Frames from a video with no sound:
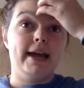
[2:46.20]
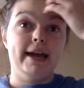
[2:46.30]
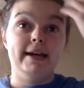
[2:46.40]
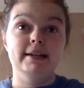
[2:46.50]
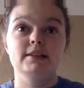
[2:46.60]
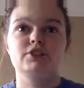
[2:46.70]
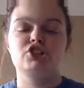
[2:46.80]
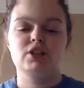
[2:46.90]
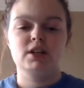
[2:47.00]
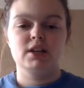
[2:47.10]
And
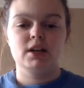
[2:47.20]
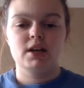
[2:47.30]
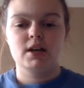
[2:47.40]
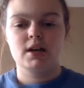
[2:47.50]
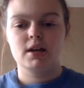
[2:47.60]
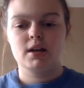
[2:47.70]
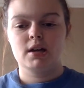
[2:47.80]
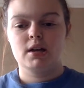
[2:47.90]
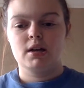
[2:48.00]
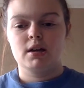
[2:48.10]
she
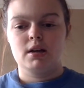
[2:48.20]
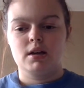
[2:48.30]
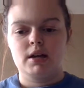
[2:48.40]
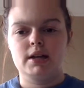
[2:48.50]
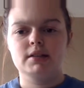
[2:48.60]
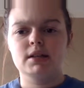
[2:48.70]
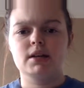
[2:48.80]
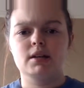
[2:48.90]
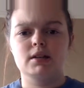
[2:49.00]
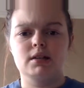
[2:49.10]
it's
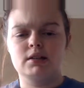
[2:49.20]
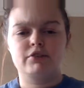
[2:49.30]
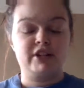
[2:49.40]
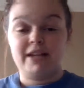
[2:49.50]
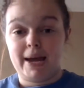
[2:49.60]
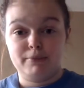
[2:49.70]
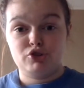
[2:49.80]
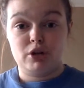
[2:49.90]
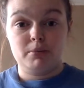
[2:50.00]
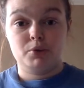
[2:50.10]
like a different time
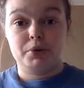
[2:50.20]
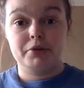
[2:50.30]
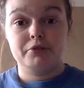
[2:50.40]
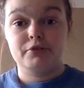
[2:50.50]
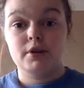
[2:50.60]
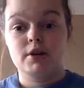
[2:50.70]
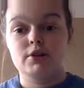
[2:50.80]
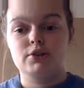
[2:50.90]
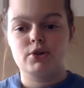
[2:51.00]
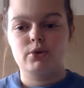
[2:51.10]
stream sort of.
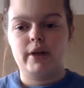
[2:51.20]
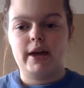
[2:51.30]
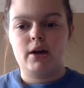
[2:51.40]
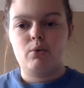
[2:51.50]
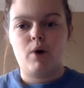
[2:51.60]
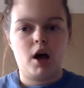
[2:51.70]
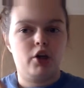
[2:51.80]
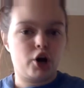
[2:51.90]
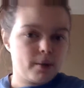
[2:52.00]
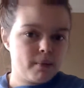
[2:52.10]
So like while
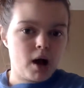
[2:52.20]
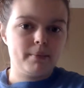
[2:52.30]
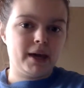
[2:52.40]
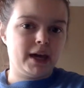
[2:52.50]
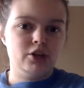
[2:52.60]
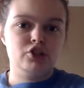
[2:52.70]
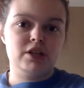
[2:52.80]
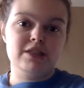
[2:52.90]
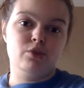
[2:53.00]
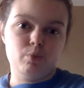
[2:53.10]
her mom aged
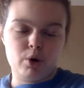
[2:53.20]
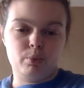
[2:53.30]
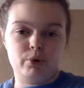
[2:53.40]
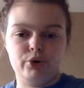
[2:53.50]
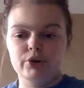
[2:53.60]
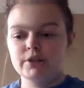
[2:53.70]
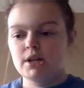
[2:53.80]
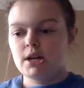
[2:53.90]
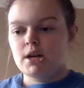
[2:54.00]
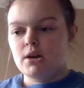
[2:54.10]
in the one world,
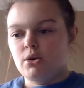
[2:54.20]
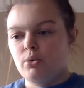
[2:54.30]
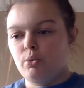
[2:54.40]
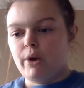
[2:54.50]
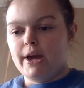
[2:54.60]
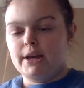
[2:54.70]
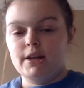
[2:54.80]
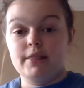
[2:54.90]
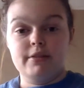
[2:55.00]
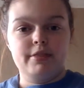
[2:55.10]

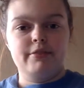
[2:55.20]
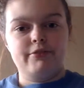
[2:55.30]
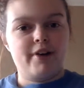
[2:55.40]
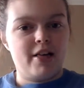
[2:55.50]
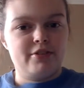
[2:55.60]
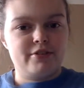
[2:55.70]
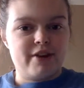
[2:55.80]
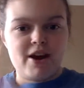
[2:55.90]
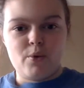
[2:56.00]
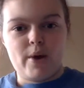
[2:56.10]
when the father
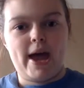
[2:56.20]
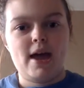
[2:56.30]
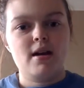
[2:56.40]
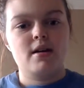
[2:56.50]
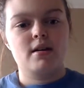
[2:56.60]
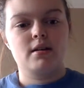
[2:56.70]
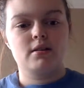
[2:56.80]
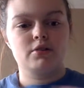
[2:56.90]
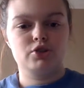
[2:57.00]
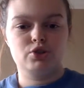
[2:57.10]
ran away
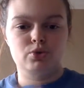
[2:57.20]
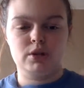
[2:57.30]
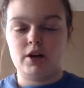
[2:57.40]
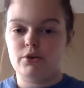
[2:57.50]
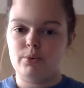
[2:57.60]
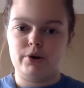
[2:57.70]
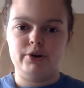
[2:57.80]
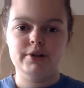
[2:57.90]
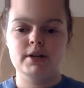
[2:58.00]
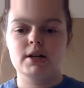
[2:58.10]
to the other
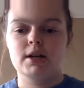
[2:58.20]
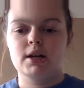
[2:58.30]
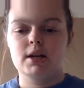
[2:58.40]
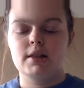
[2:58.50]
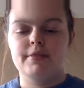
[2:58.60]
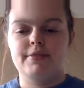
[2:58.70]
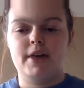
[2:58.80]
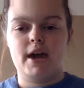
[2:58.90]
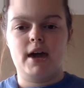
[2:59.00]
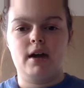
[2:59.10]
world,
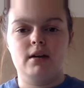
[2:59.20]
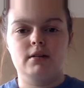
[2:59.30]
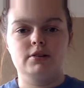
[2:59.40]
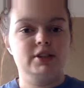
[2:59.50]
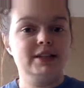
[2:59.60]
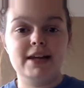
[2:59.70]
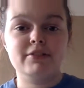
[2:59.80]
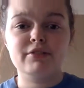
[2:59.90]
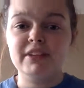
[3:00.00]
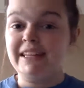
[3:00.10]
they he
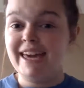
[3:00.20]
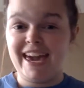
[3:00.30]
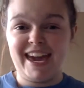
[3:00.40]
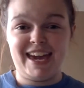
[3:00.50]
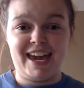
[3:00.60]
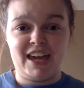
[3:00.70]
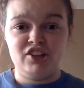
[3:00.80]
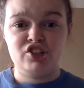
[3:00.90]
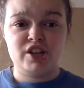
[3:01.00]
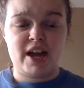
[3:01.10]
never really aged